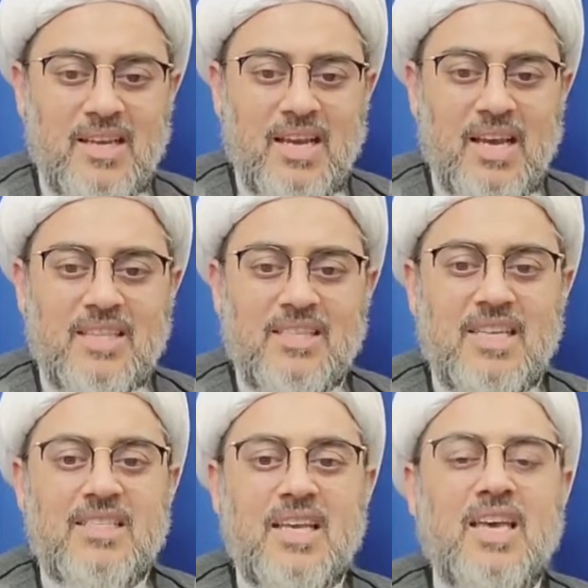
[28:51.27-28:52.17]
and
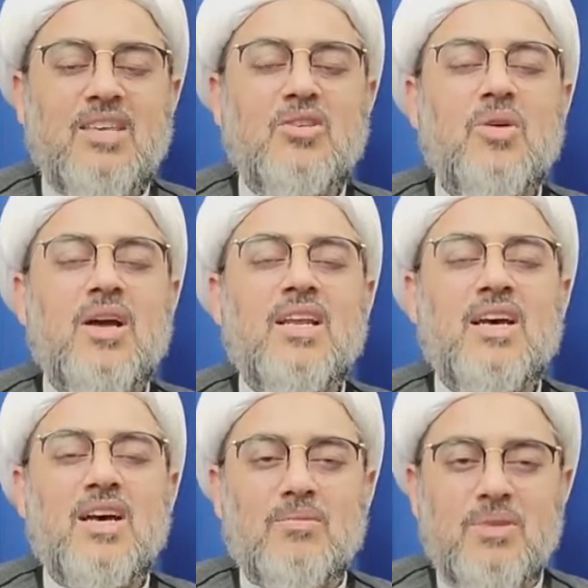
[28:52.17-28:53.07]
says ayyuhal
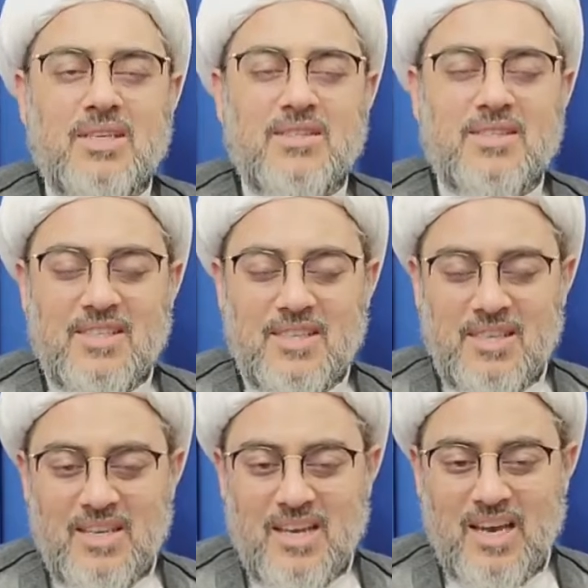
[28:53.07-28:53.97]
khabith.
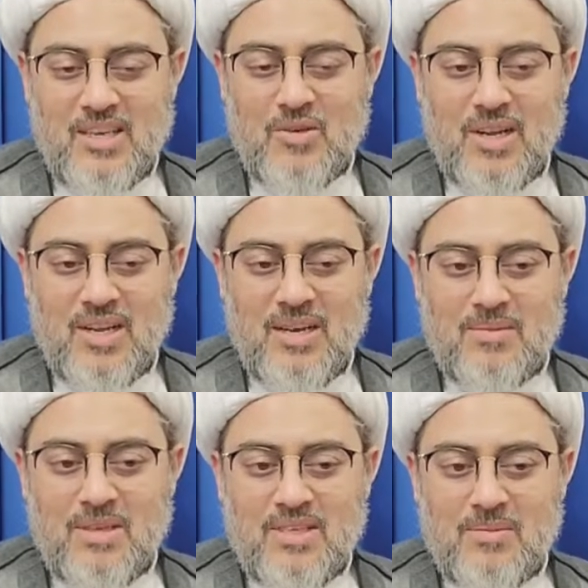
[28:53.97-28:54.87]
Ayyuhal
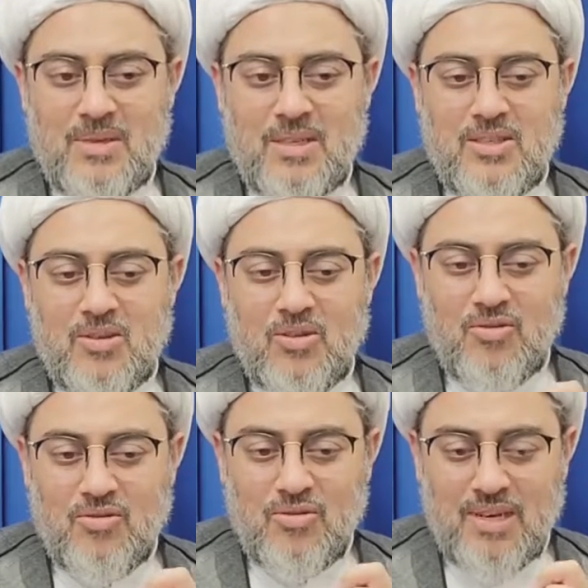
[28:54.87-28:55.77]
khabith means
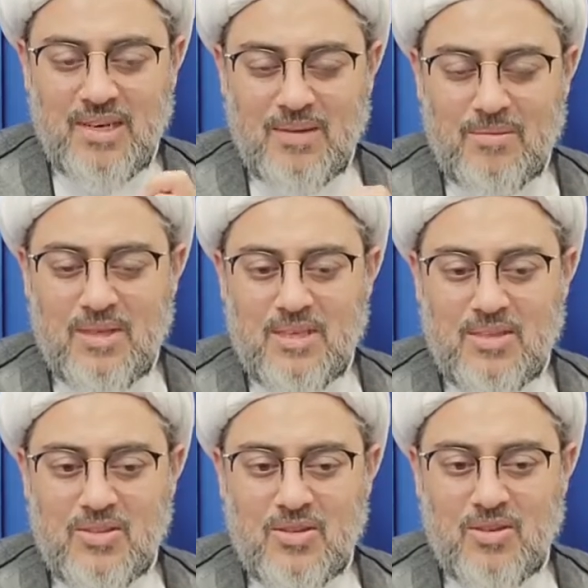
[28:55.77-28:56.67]
oh
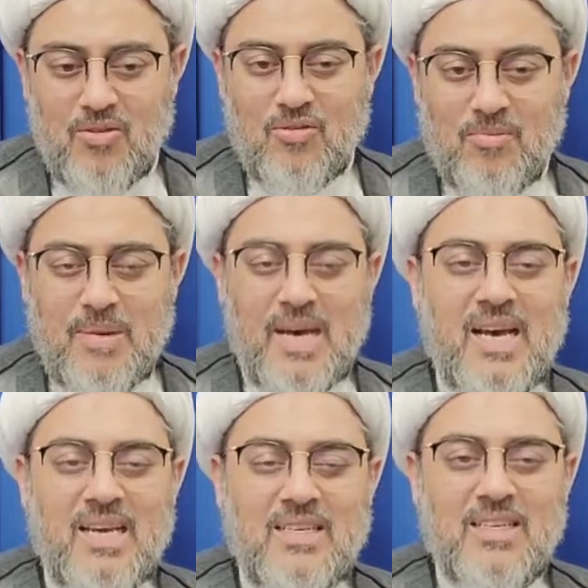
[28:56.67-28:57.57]
khabith, oh
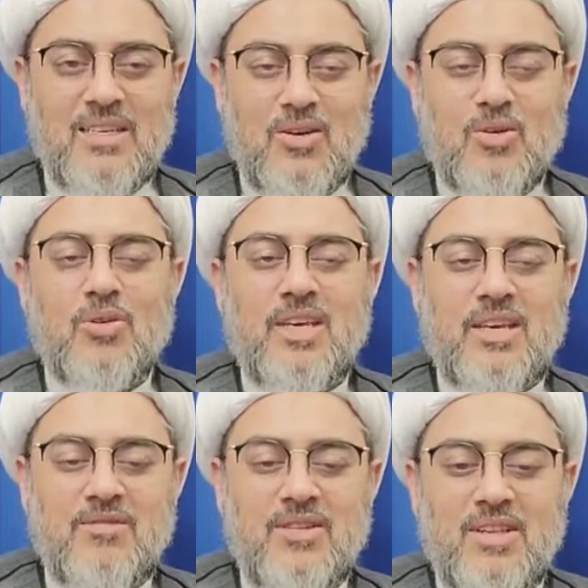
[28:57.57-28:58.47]
bad, oh
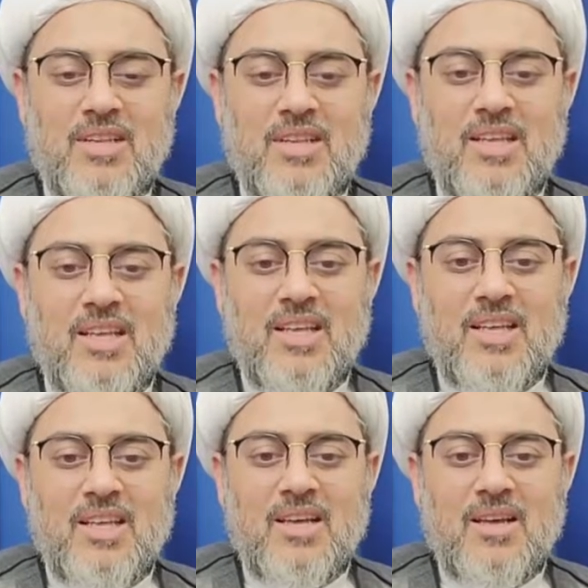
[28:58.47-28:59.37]
evil.
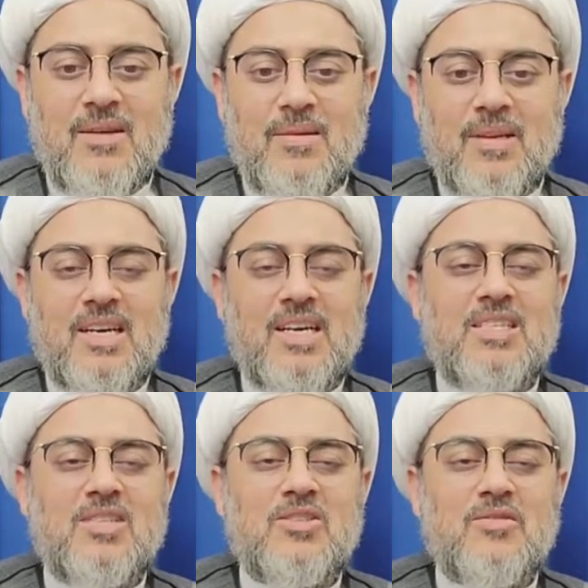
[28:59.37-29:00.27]

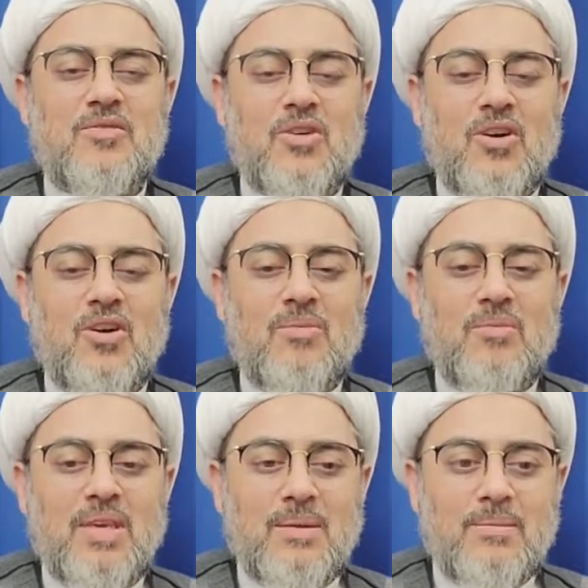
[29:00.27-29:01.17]
Curses of God
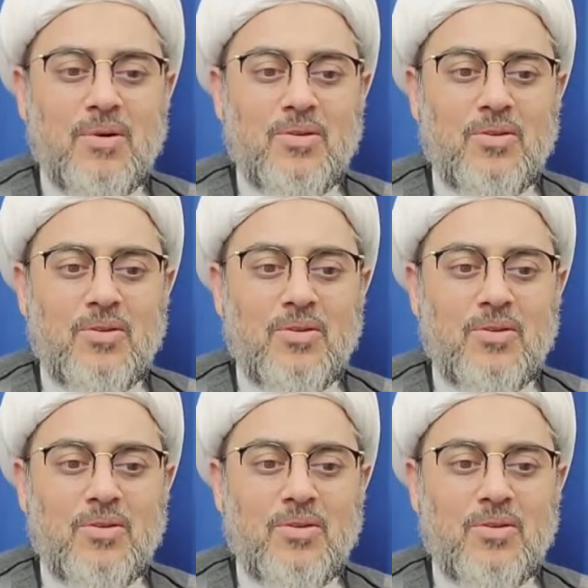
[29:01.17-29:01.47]
be upon